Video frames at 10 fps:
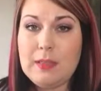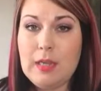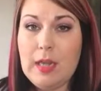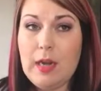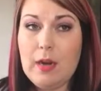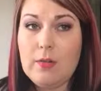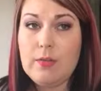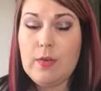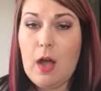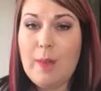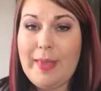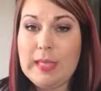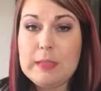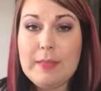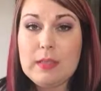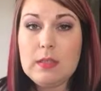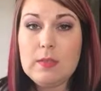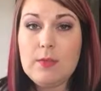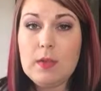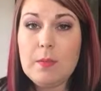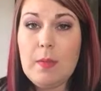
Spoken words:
take care of all my expenses for the